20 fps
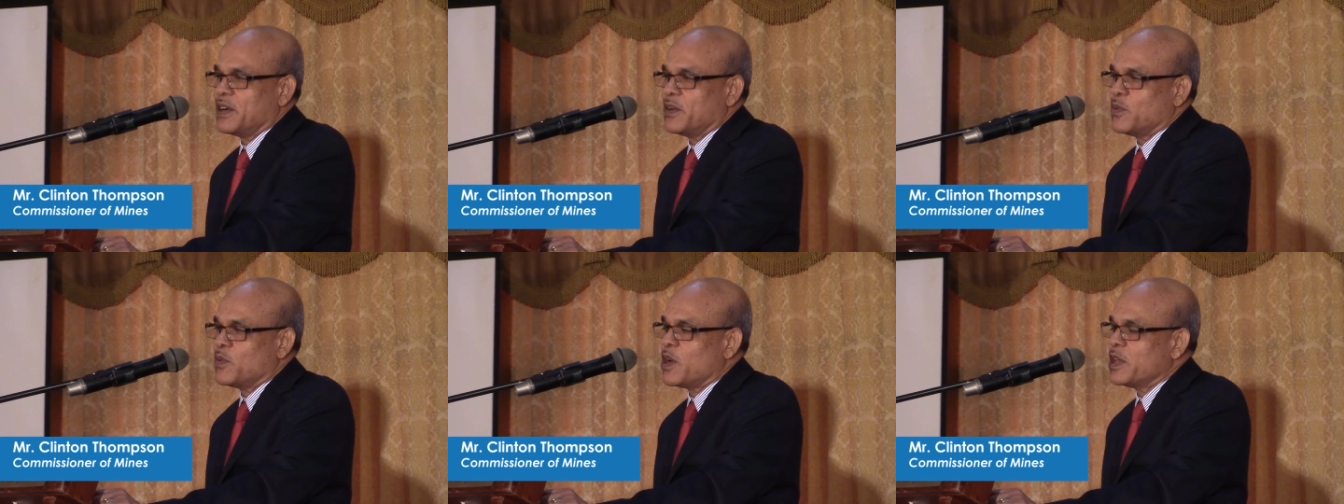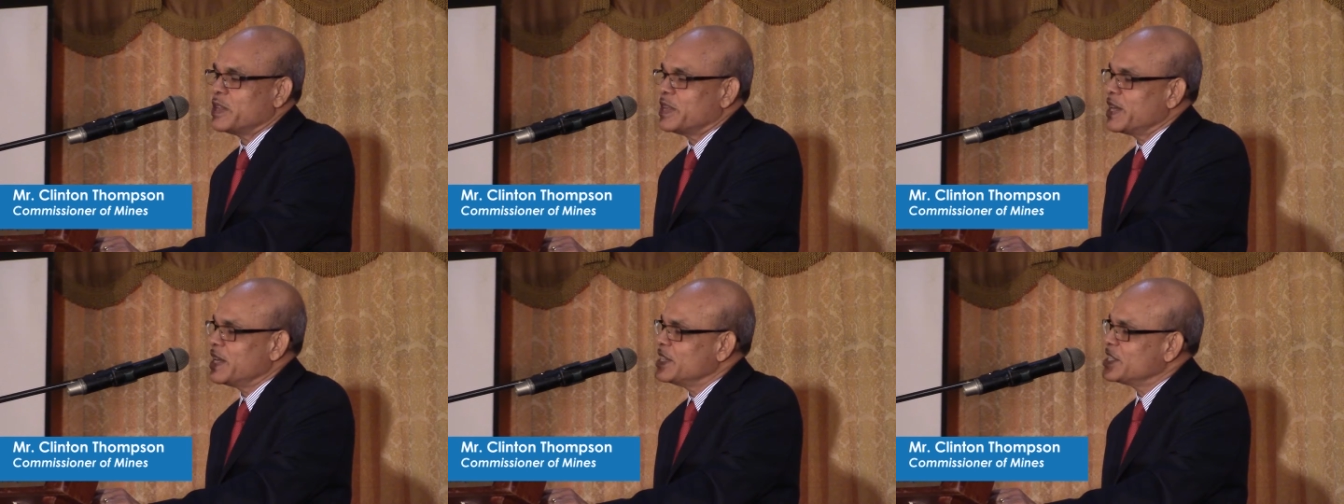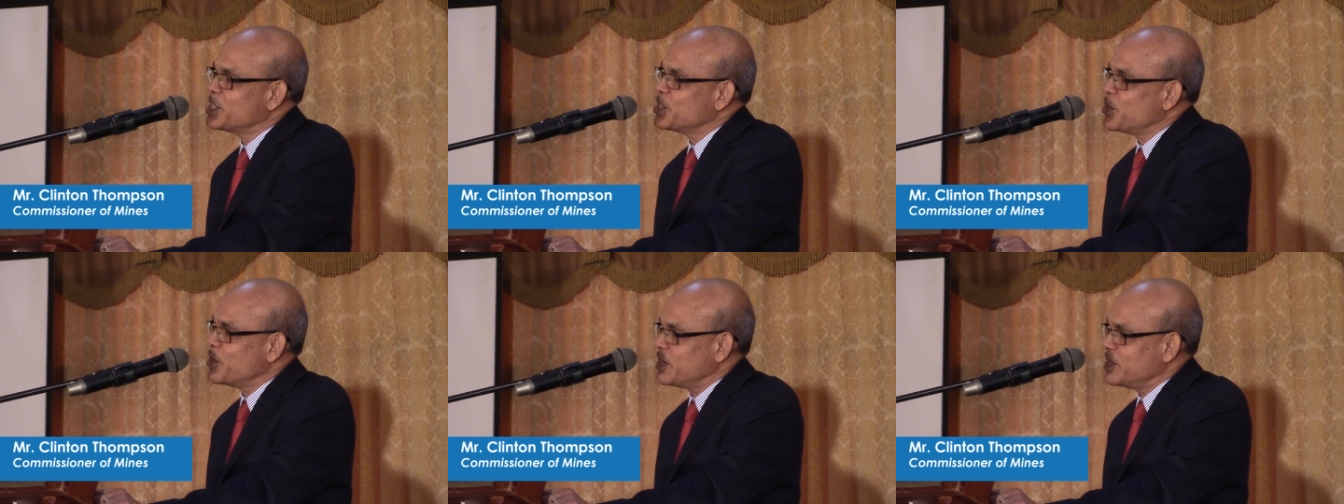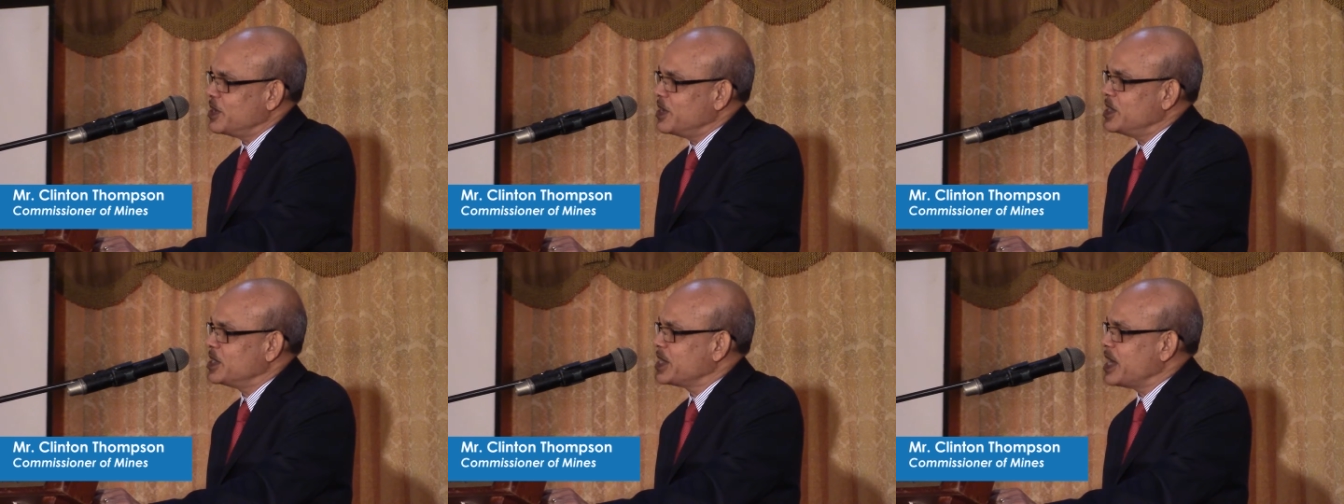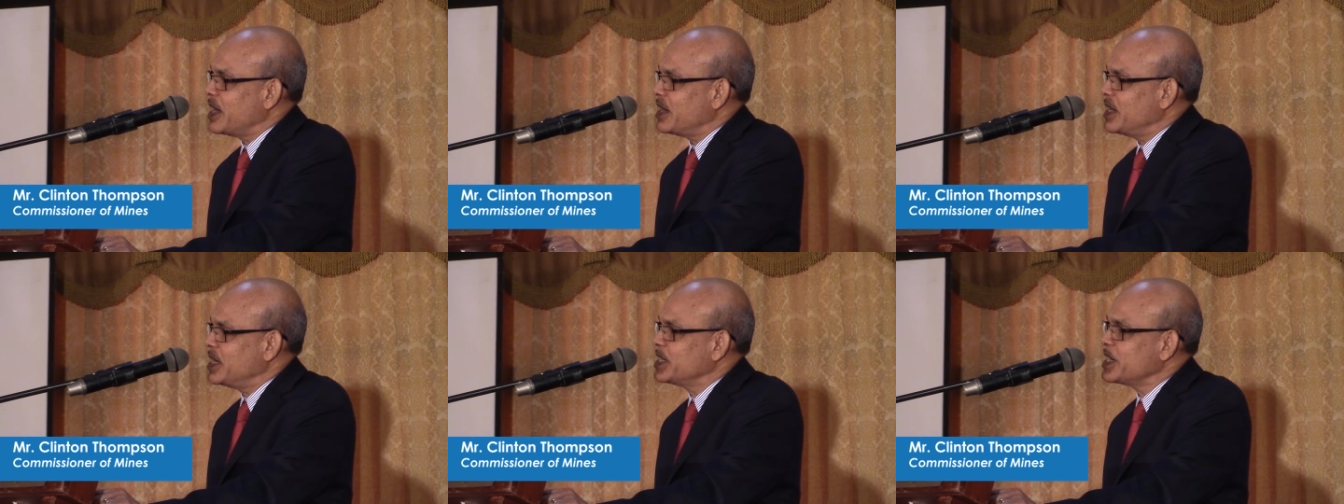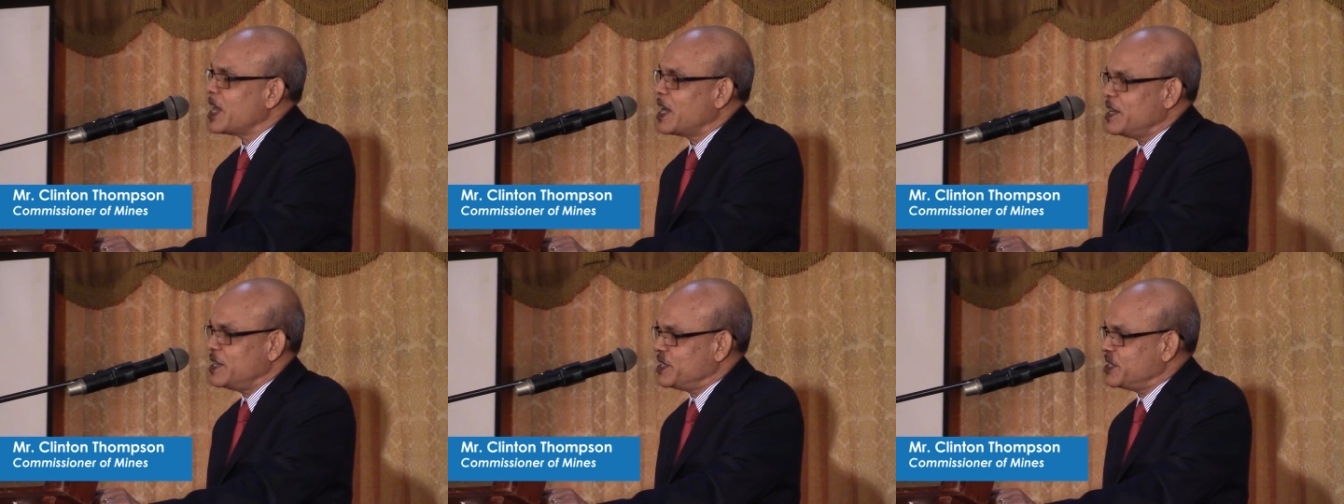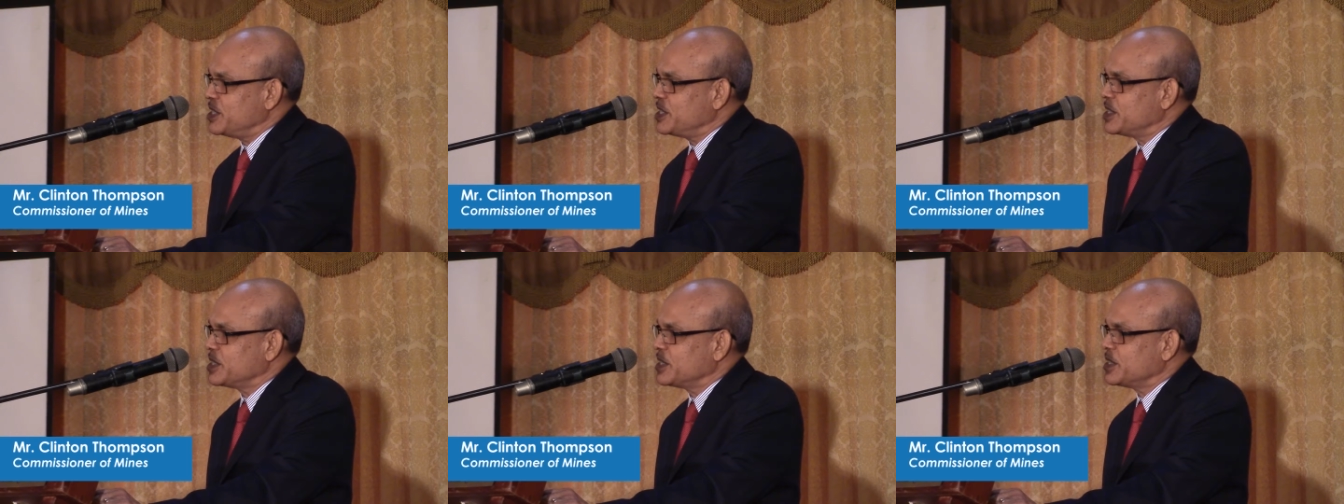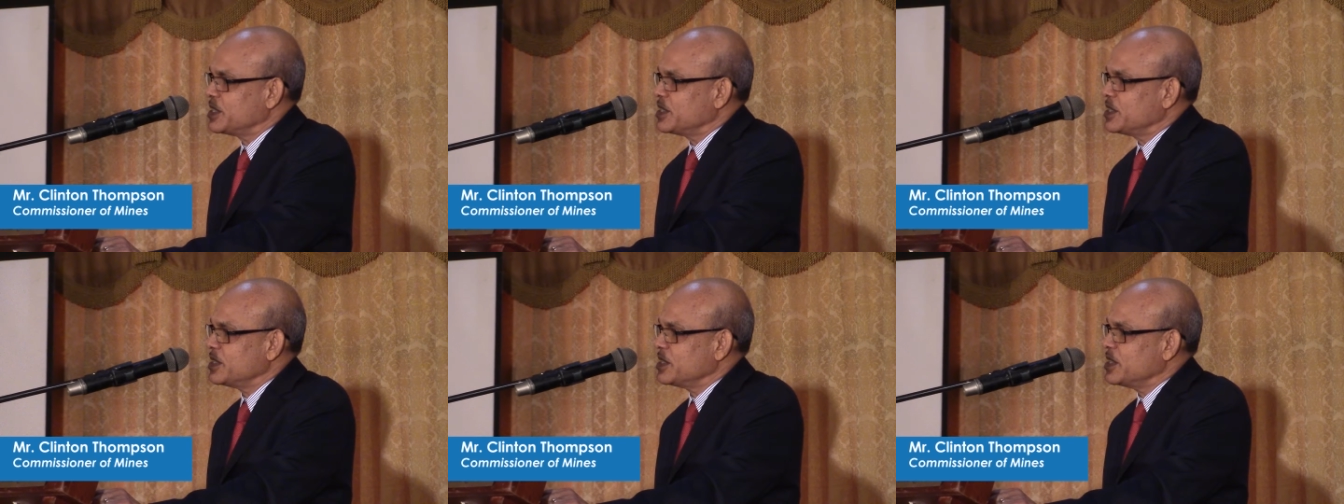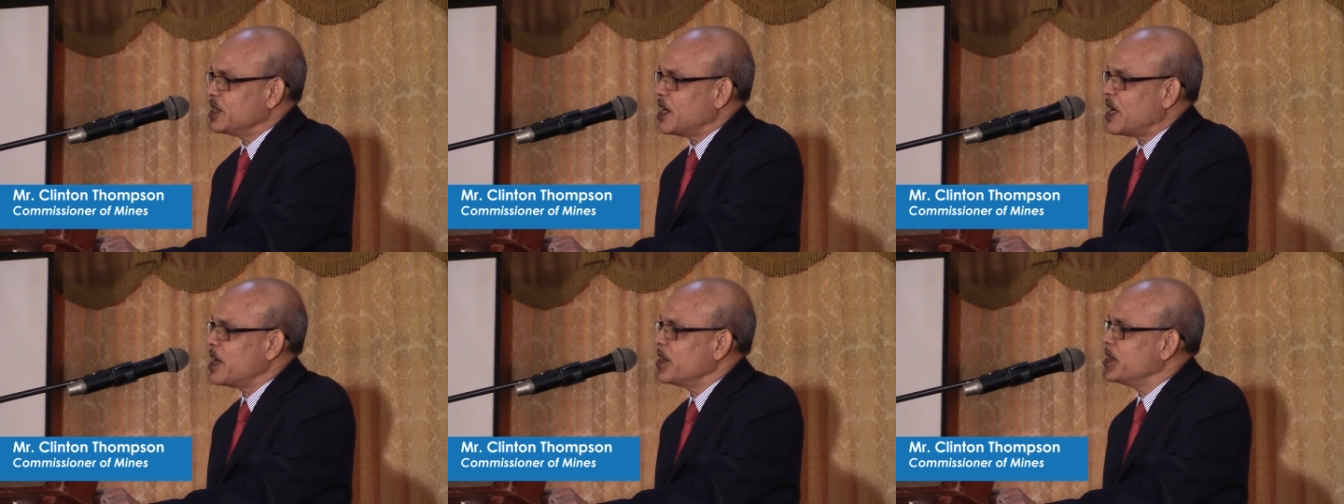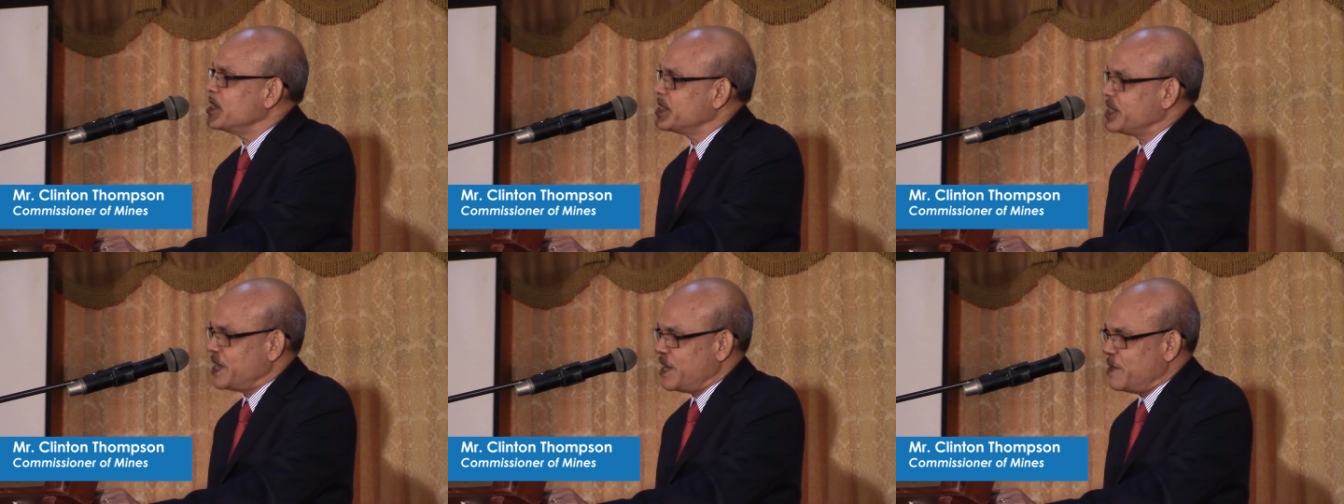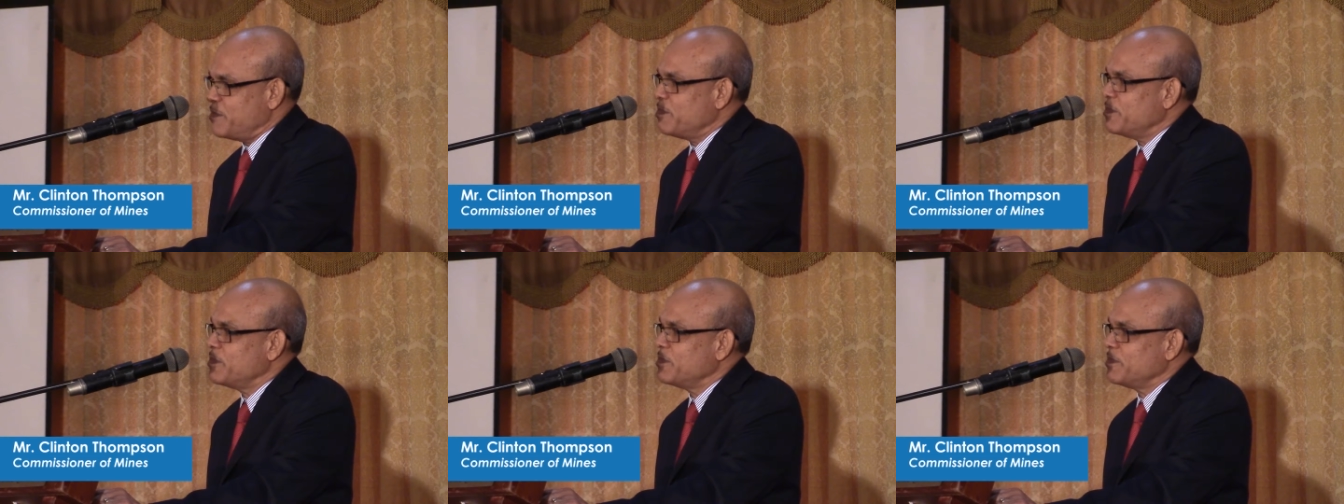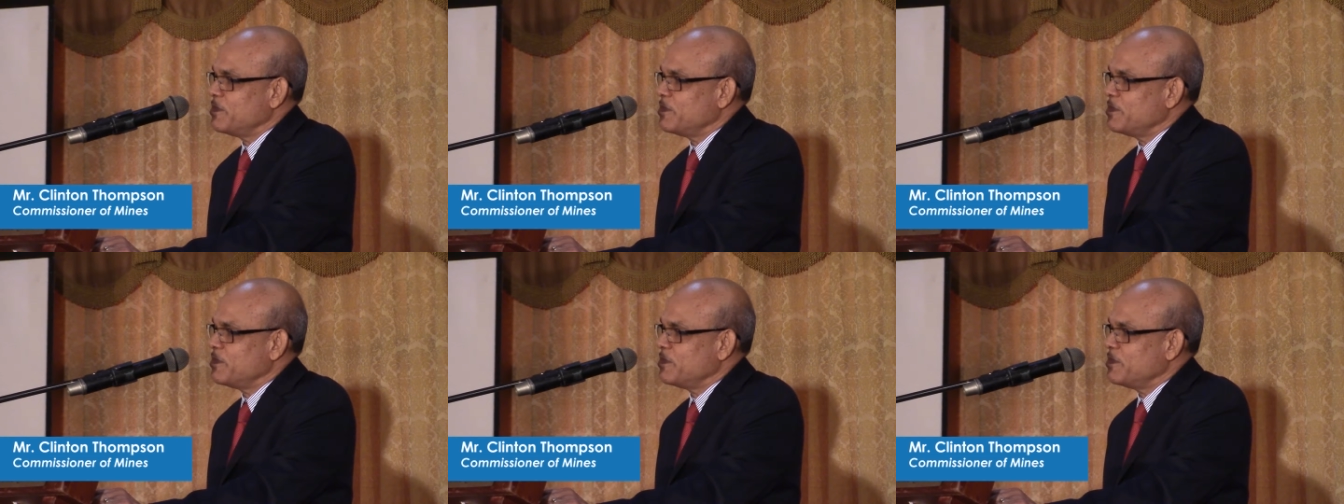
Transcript: One thing is certain is that the challenges are the same.